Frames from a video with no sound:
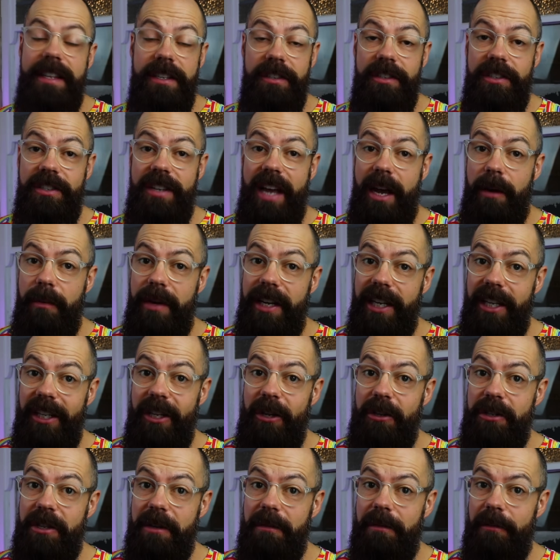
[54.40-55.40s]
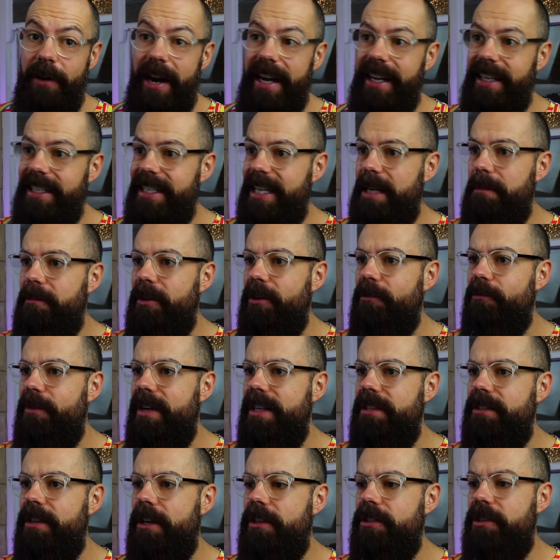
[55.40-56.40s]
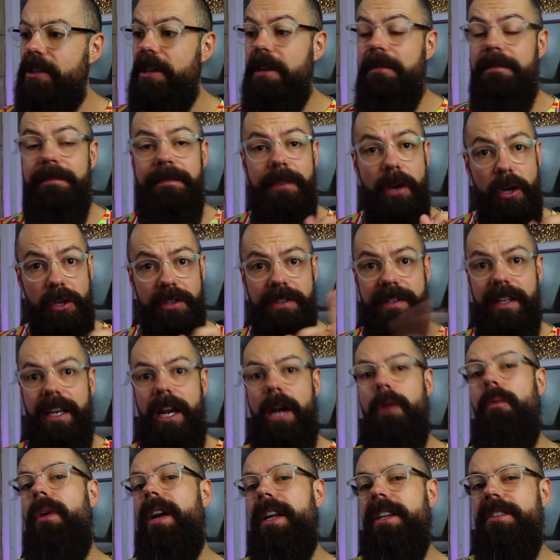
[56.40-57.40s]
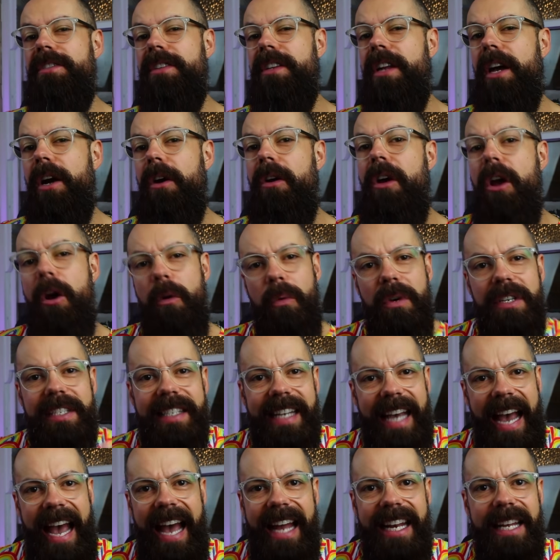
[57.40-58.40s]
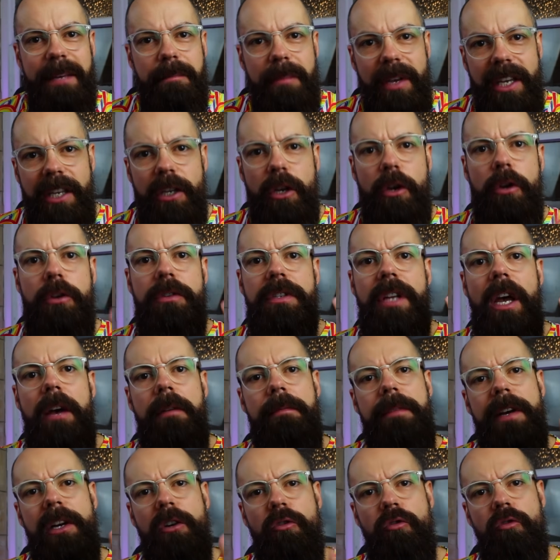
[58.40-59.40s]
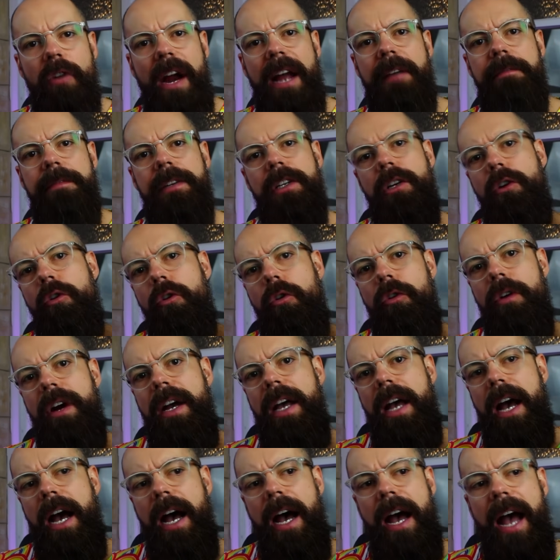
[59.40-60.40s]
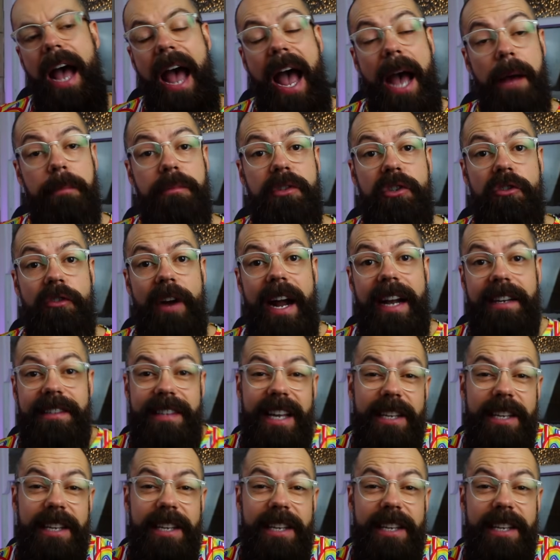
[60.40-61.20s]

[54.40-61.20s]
this is how we can use it for academia and research. So the first thing I wanted to know was, can it be used for graphical uh, abstracts.